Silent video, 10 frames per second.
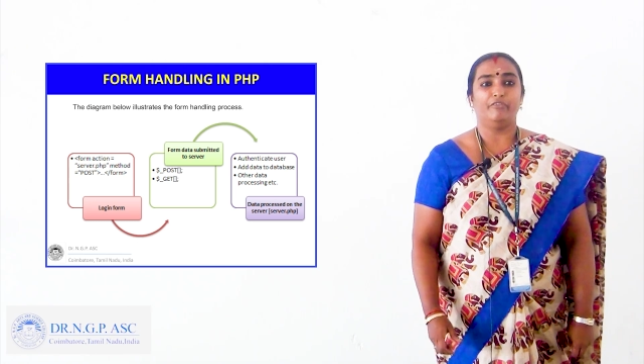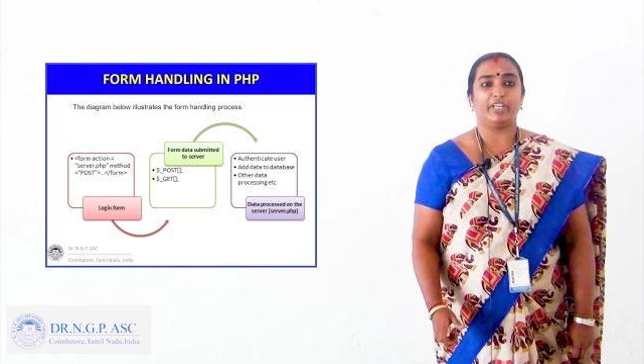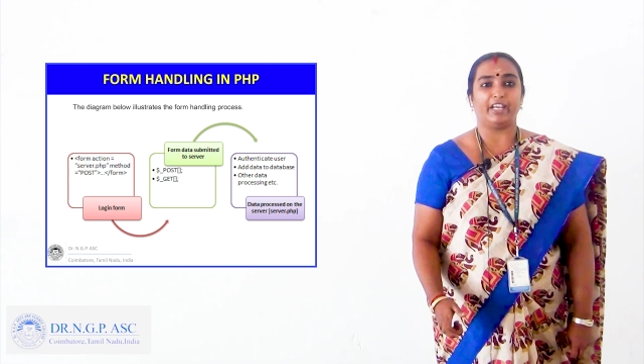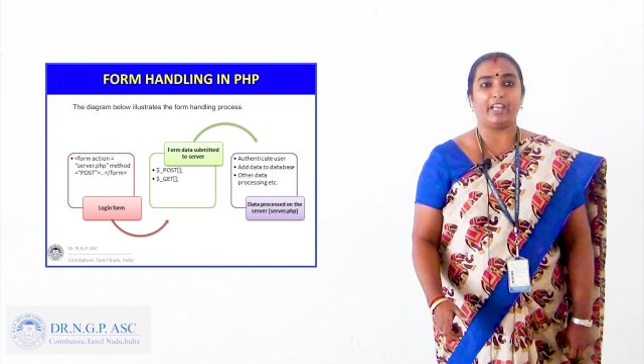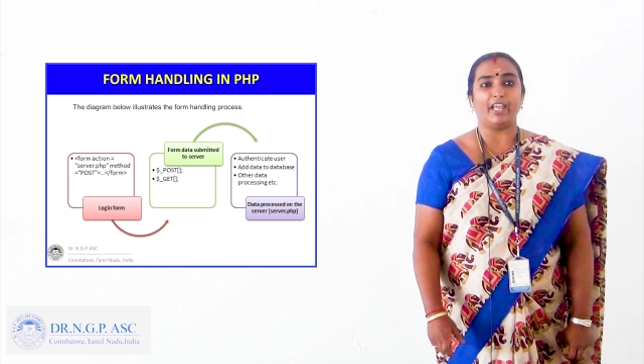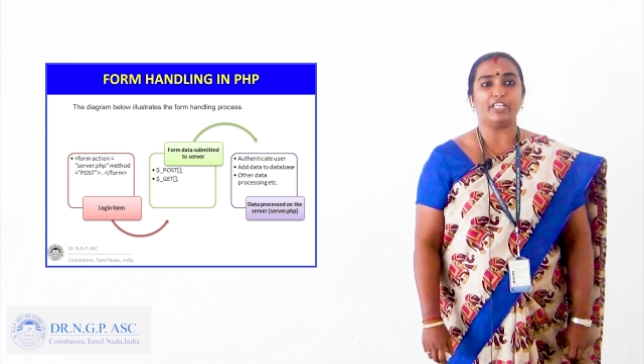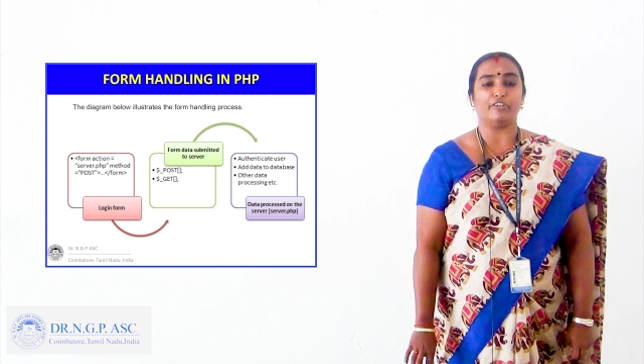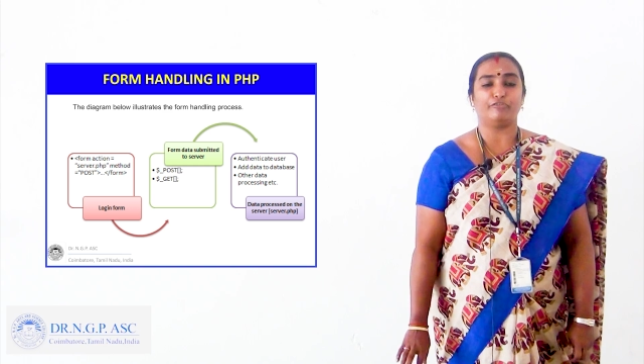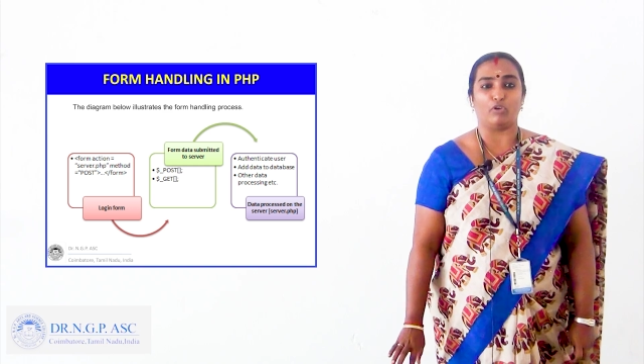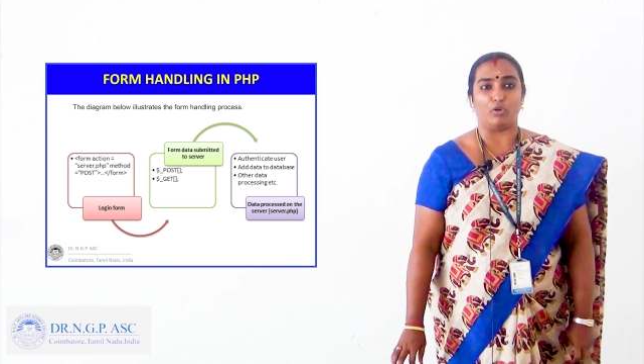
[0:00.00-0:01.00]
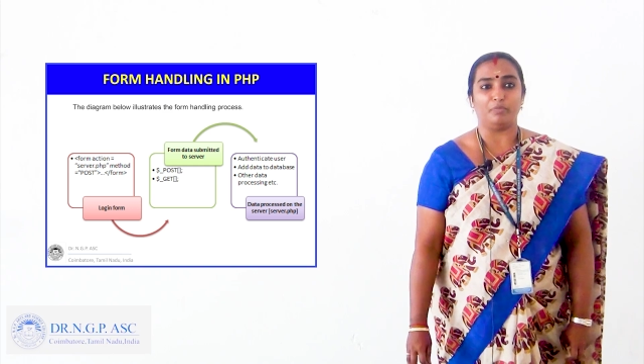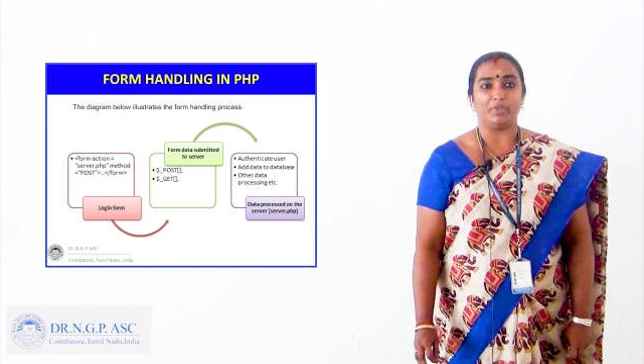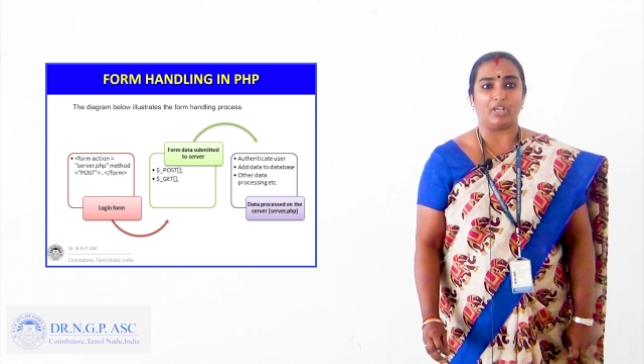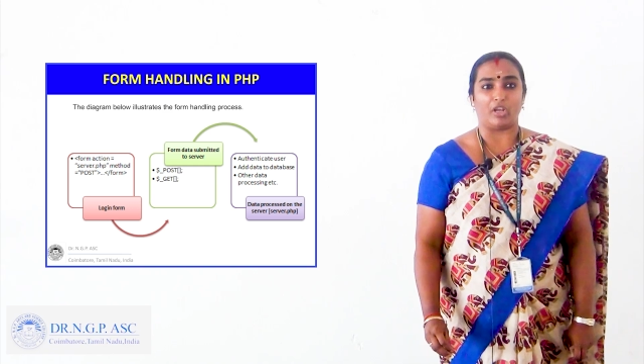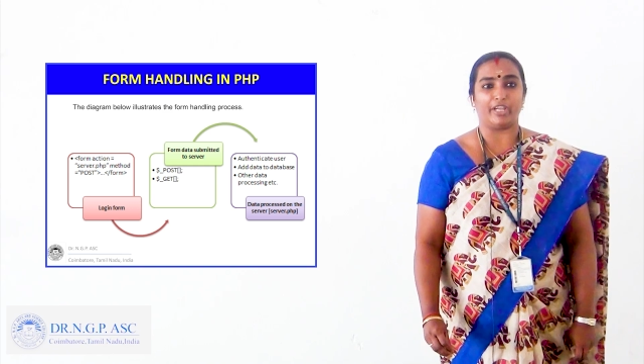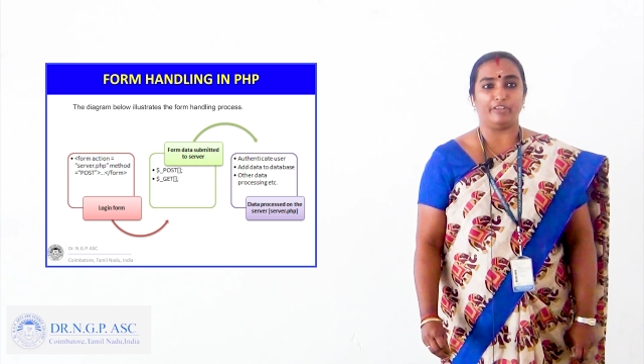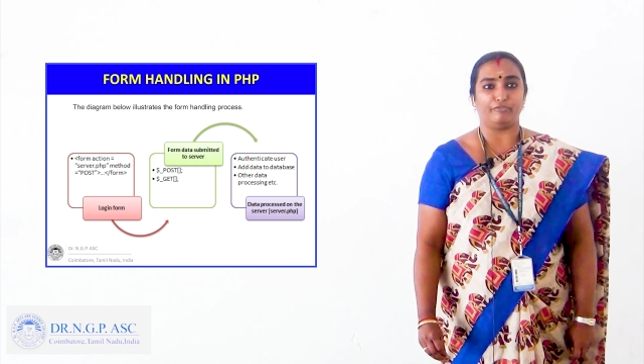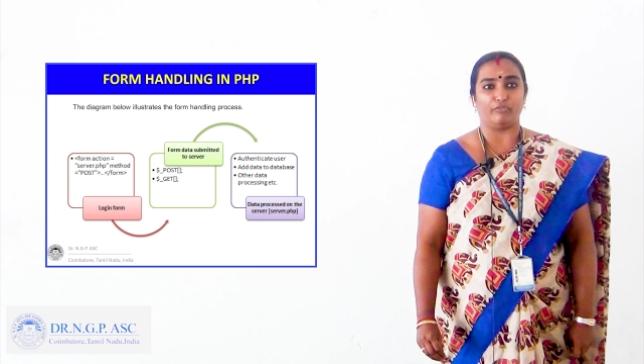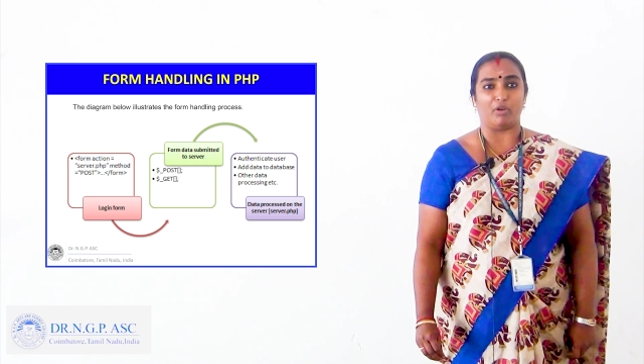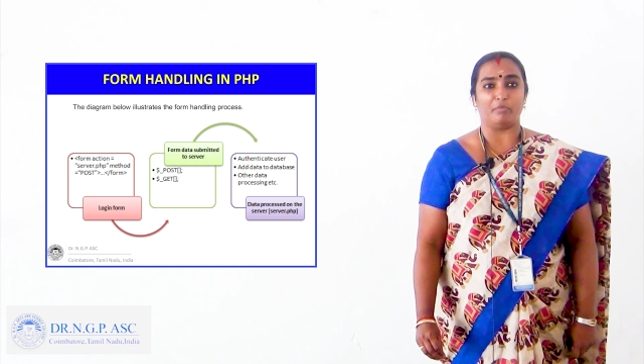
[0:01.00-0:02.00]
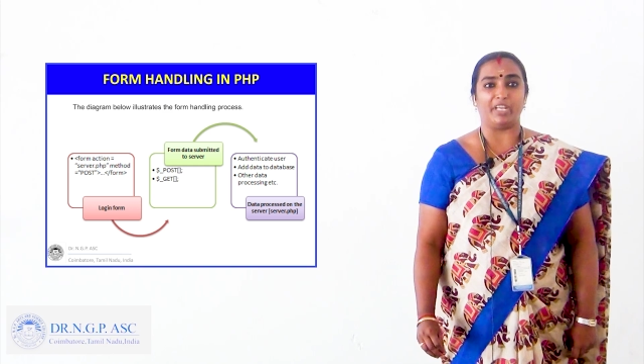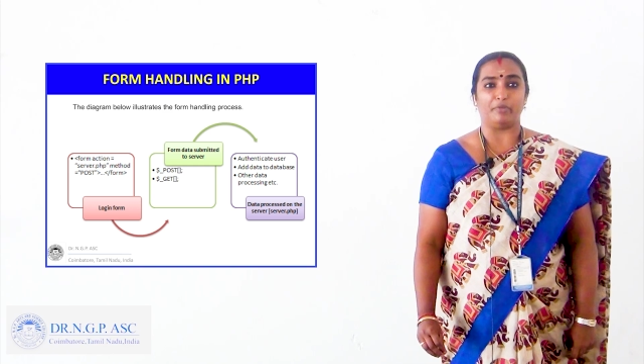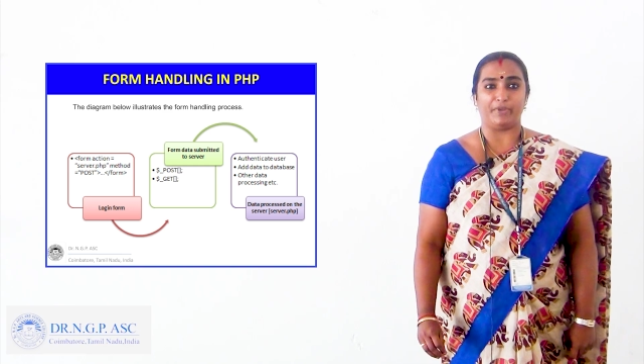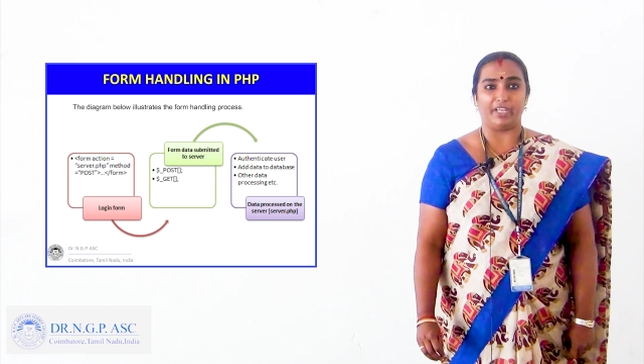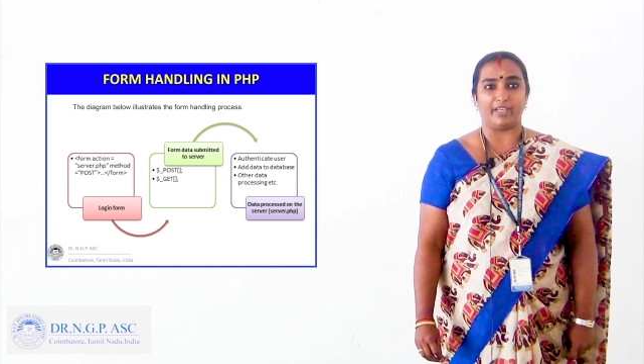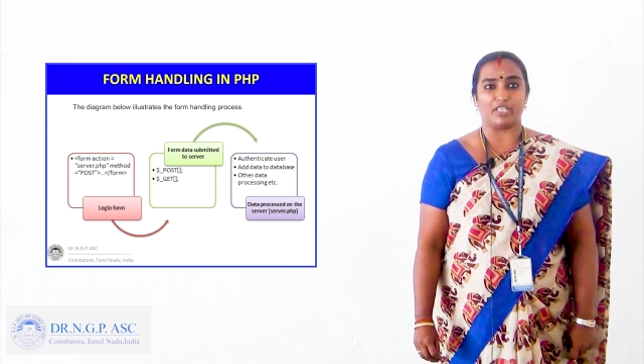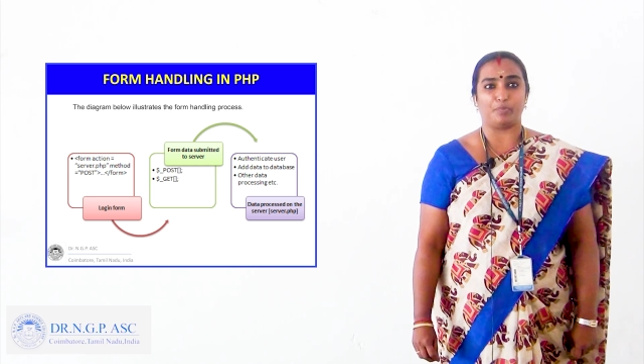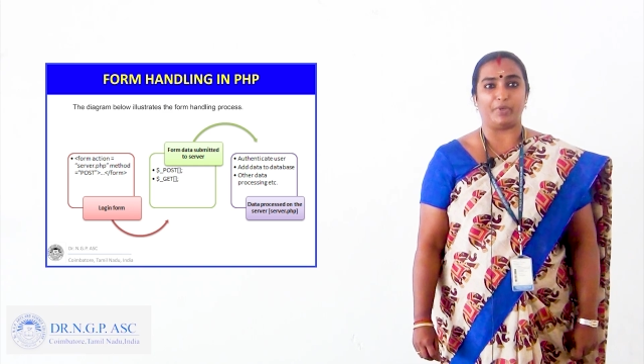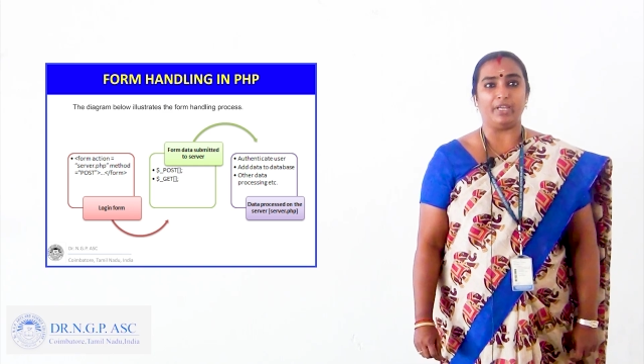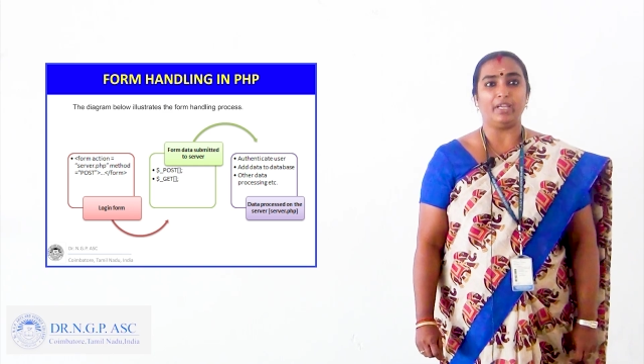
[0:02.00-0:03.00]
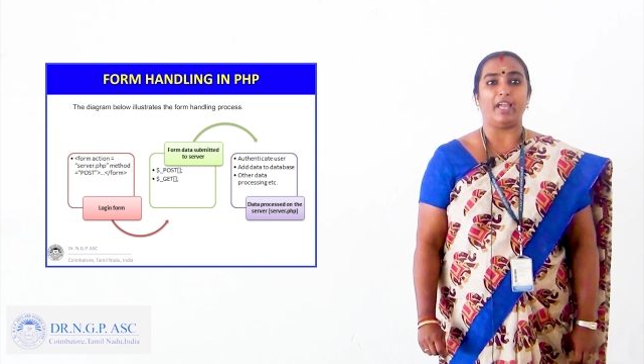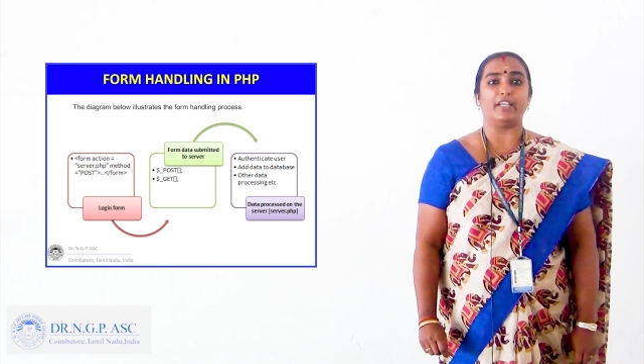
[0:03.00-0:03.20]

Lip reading: We create a form, login form in PHP,